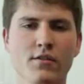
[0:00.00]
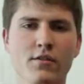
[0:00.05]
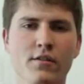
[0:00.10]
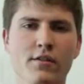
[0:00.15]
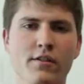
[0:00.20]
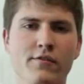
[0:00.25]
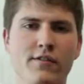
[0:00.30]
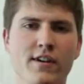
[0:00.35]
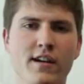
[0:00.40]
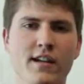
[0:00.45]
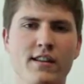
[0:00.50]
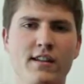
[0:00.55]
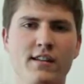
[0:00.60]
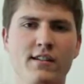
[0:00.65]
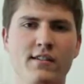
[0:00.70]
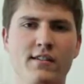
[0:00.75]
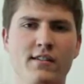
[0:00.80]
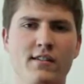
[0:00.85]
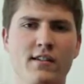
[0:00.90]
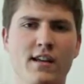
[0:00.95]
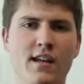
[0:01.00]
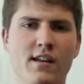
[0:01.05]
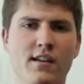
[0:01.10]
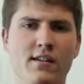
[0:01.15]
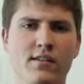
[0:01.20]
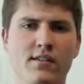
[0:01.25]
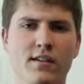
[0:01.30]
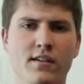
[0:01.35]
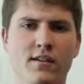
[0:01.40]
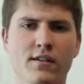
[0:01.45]
order to find the
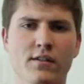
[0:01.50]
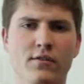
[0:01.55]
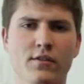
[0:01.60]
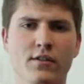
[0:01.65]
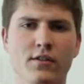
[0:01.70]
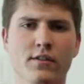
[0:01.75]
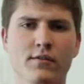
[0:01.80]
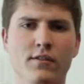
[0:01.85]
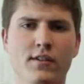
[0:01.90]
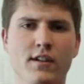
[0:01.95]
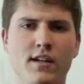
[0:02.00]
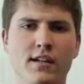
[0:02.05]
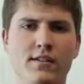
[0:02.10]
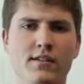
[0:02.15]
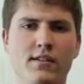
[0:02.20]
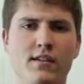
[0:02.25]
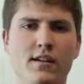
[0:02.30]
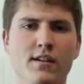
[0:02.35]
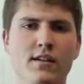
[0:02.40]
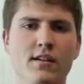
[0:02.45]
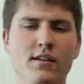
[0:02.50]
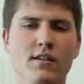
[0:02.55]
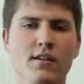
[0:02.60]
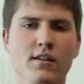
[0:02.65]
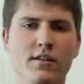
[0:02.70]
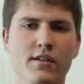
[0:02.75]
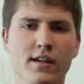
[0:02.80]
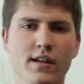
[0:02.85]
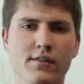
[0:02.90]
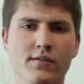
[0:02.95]
instantaneous center of zero velocity,
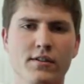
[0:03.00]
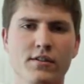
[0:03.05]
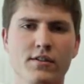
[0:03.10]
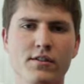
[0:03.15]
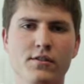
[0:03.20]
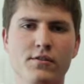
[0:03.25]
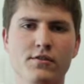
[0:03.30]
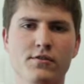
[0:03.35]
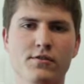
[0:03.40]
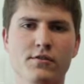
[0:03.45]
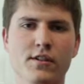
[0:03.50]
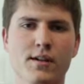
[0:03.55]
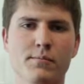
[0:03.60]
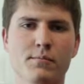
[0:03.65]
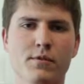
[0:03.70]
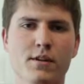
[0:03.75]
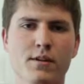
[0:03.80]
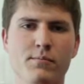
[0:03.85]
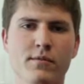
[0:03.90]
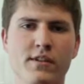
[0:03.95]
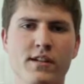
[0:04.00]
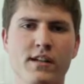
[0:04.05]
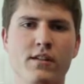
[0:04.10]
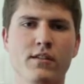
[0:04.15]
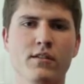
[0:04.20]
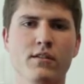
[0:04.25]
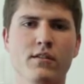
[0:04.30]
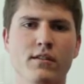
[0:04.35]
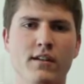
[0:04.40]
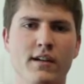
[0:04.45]
all you have to do is draw a
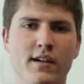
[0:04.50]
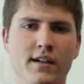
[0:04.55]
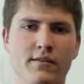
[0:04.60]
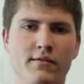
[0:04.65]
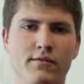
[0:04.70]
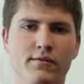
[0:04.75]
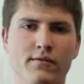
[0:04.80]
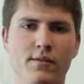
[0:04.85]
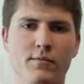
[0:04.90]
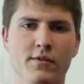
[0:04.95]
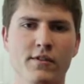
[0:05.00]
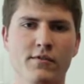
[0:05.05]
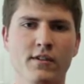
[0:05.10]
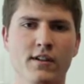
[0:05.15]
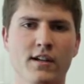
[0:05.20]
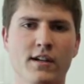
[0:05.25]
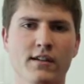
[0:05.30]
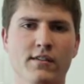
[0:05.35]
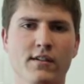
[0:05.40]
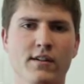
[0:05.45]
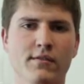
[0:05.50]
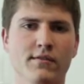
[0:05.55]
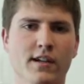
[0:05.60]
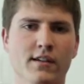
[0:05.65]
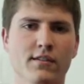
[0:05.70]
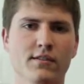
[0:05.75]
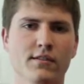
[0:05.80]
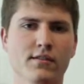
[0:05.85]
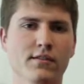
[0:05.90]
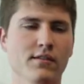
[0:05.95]
perpendicular line from the velocity
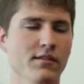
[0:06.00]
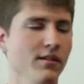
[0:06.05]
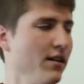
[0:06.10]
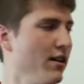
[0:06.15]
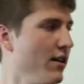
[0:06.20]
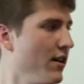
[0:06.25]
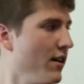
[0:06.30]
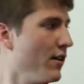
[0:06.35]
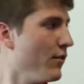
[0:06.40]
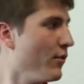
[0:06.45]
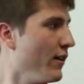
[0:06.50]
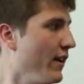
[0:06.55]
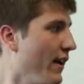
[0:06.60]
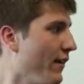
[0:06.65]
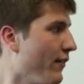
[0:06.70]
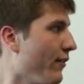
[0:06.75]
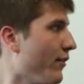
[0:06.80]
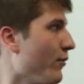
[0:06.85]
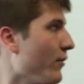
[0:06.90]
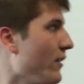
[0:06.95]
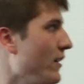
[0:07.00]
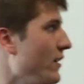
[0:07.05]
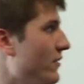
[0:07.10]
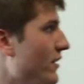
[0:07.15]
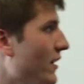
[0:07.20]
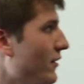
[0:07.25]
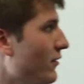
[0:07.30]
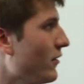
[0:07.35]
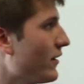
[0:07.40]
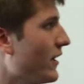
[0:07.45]
vectors. We have three
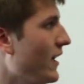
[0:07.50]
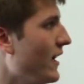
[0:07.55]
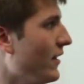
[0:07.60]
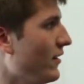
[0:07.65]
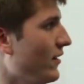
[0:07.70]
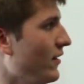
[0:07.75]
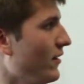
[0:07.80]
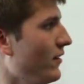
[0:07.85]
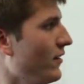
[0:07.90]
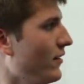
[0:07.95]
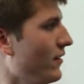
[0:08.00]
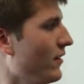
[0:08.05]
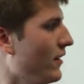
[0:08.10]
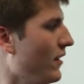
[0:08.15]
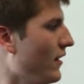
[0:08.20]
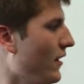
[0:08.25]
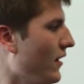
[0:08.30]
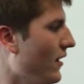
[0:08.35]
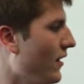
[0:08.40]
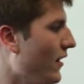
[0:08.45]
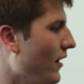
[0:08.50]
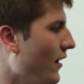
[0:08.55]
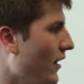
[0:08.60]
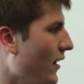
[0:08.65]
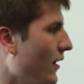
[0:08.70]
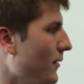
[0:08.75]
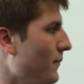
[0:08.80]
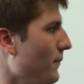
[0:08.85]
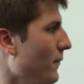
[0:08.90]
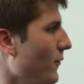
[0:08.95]
general cases.
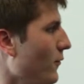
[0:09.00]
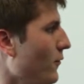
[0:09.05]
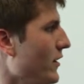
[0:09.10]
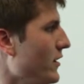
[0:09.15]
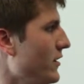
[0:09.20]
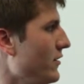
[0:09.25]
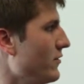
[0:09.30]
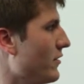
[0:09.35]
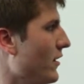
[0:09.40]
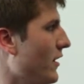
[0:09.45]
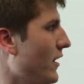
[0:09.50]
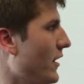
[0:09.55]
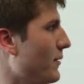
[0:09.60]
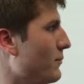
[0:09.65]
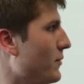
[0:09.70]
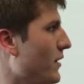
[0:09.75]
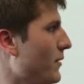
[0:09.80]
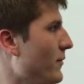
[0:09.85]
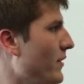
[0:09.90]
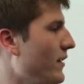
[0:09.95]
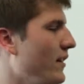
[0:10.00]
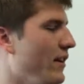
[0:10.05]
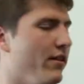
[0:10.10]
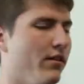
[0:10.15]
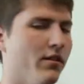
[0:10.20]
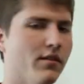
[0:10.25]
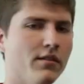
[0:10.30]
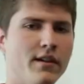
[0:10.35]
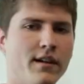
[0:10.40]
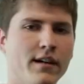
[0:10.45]
When you draw a
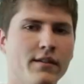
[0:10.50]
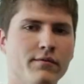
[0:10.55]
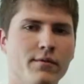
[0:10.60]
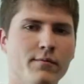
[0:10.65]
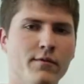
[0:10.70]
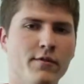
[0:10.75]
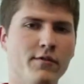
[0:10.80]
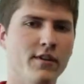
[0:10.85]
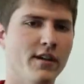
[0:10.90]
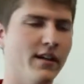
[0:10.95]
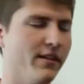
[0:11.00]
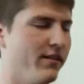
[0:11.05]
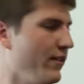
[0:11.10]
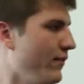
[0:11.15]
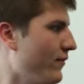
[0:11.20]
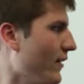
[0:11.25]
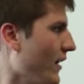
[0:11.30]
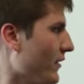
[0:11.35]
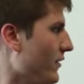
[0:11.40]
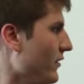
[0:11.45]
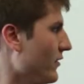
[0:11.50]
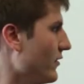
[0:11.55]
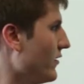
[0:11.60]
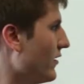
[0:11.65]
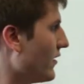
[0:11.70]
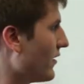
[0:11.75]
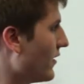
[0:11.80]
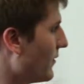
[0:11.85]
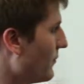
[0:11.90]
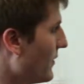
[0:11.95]
perpendicular line from the velocity vectors,
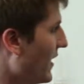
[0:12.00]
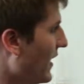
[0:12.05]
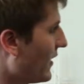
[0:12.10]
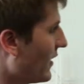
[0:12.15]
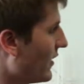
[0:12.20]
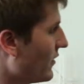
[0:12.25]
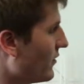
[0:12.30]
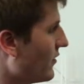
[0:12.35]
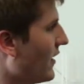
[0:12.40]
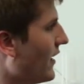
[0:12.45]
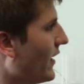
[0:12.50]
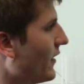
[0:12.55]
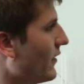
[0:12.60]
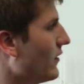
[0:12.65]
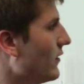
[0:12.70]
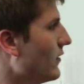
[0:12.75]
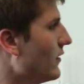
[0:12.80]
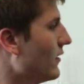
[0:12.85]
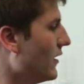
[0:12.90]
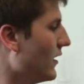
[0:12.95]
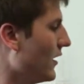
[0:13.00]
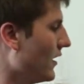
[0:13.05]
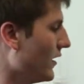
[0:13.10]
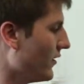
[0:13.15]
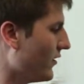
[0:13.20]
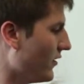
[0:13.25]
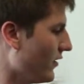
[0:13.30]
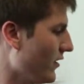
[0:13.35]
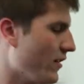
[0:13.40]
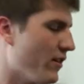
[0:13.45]
you're going to make a triangle.
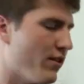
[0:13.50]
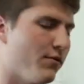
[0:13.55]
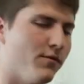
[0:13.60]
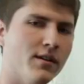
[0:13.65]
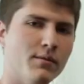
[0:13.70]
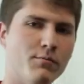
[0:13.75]
So you're going to